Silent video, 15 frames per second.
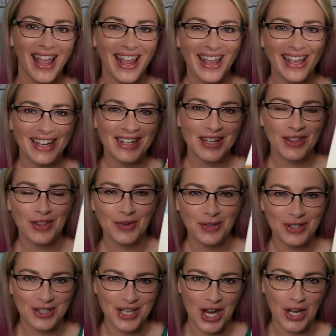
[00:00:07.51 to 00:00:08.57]
and the
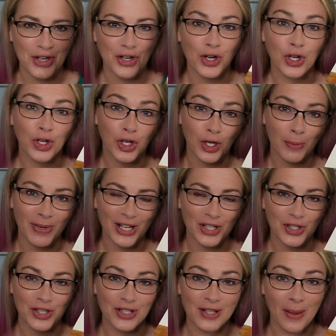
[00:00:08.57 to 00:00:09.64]
standard Good
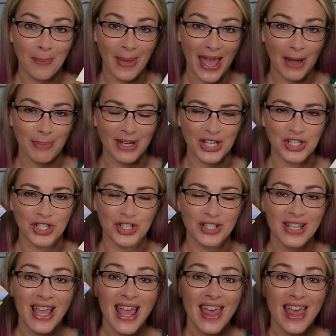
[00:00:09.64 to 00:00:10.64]
Pictures, Bad Pictures.